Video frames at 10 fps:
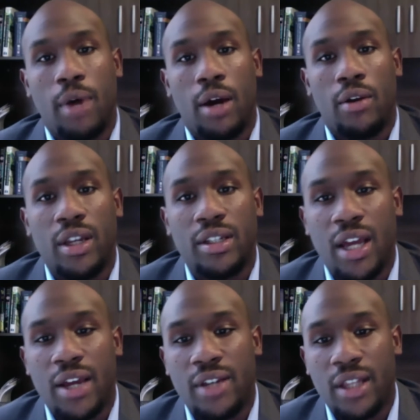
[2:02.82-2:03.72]
That's
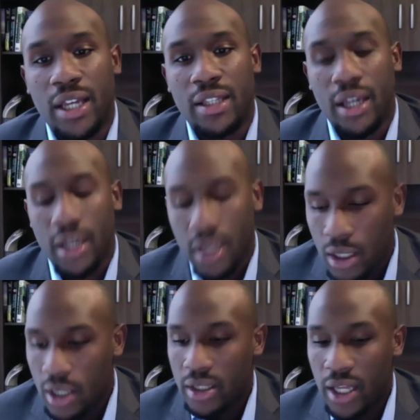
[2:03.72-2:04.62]
nice. I like that.
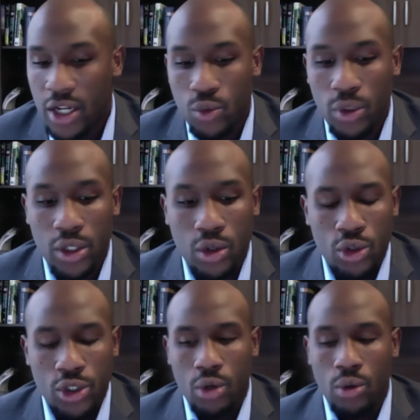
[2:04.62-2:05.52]
That is really cool.
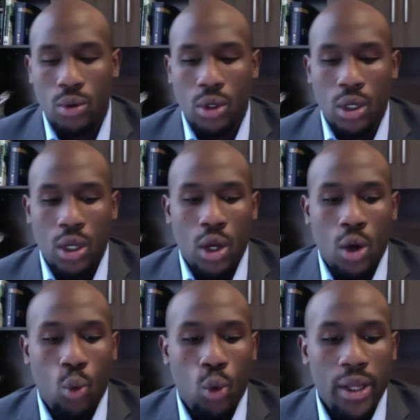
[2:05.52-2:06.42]
So
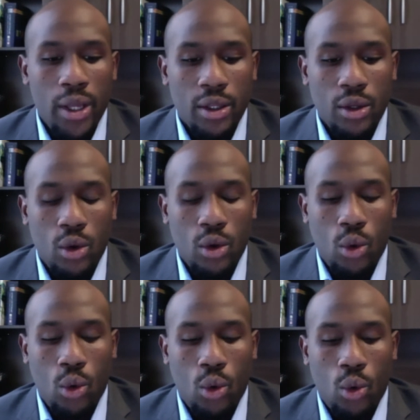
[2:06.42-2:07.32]
what,
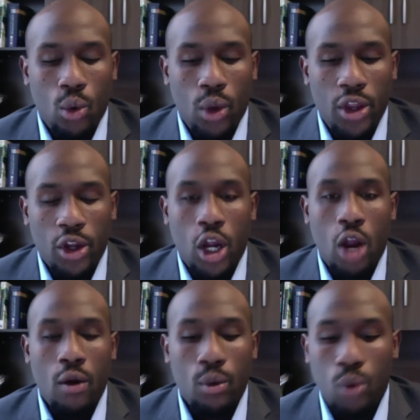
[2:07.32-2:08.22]
in your
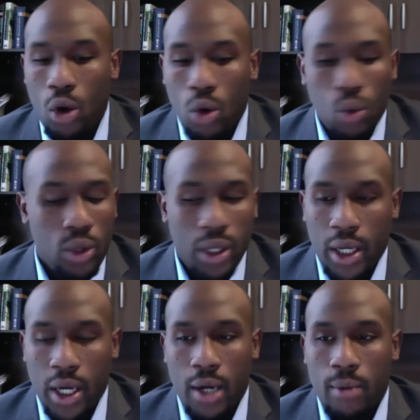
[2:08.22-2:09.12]
current role,
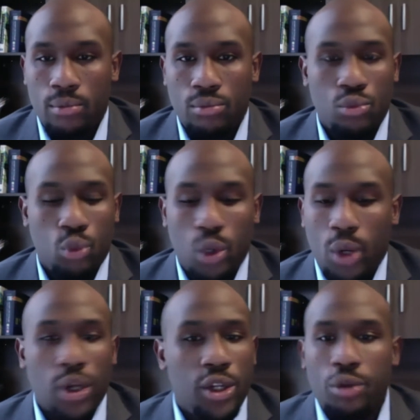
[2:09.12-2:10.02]

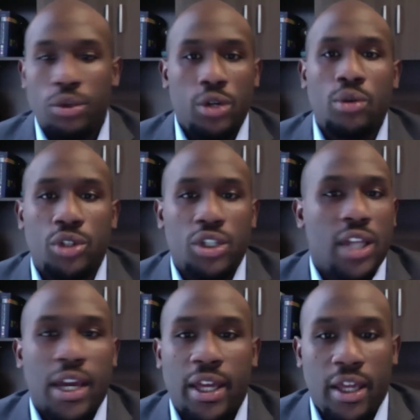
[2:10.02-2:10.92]
what do you do? Just
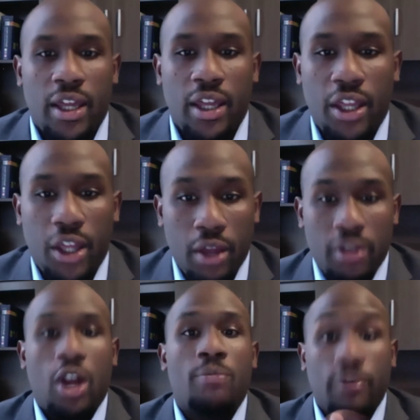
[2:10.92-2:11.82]
like in
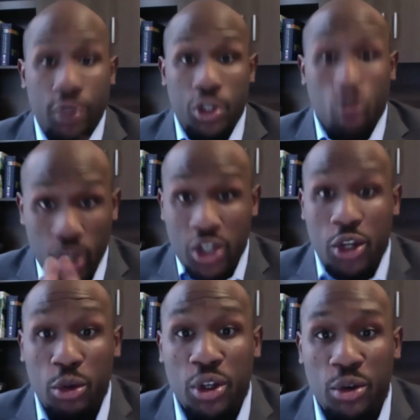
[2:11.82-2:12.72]
terms of just what
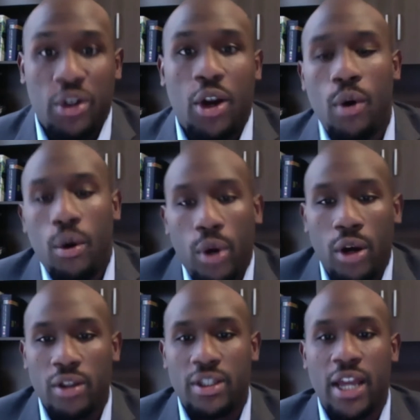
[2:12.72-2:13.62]
you do, what are
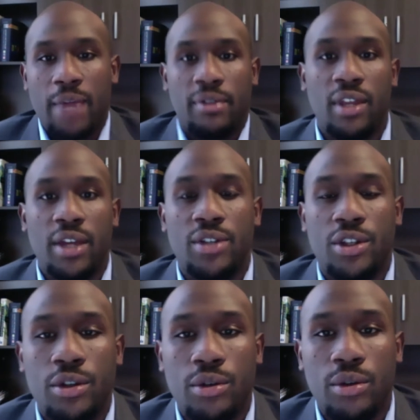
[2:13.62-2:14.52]
the types of things that
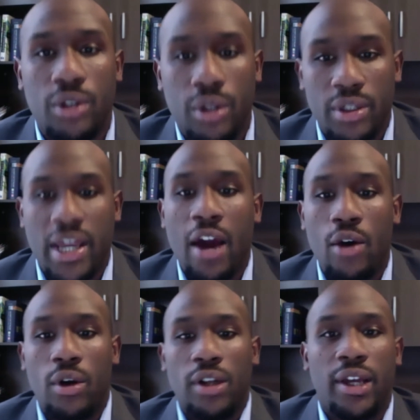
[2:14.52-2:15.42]
you tackle
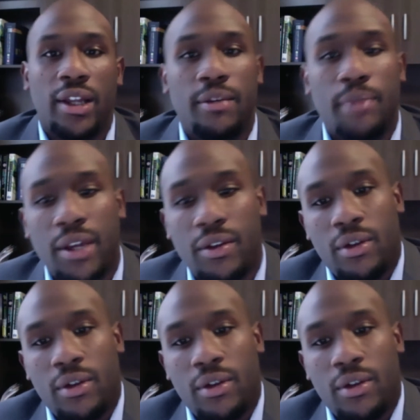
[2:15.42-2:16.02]
on a daily basis?